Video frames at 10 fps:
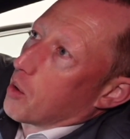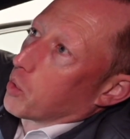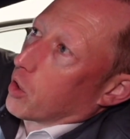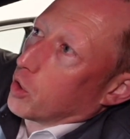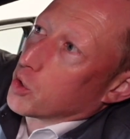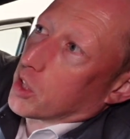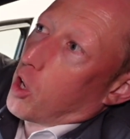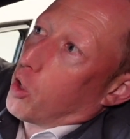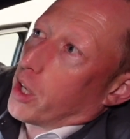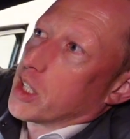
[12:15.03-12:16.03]
We are using
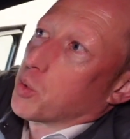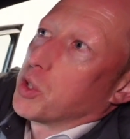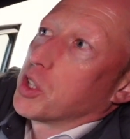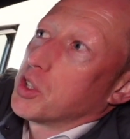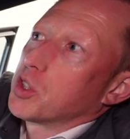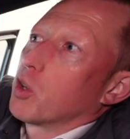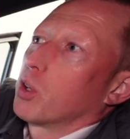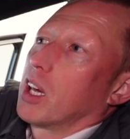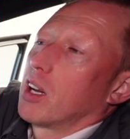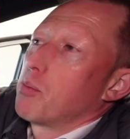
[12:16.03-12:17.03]
all 8 switches. So
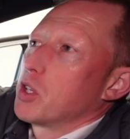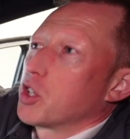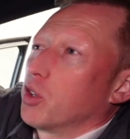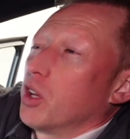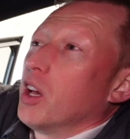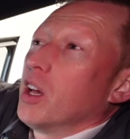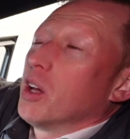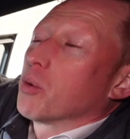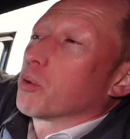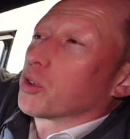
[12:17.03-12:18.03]
again, I mentioned
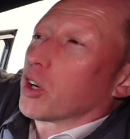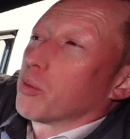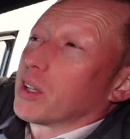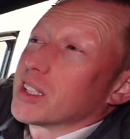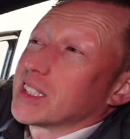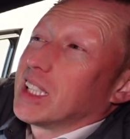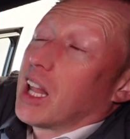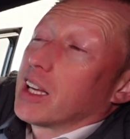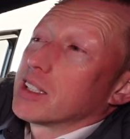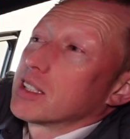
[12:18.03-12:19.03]
when we were talking about the scene
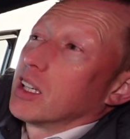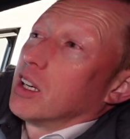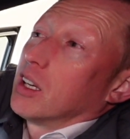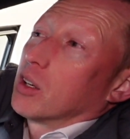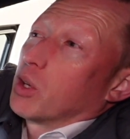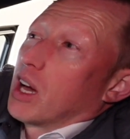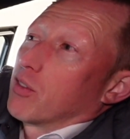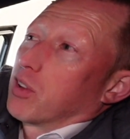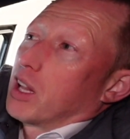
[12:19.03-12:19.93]
lights, we have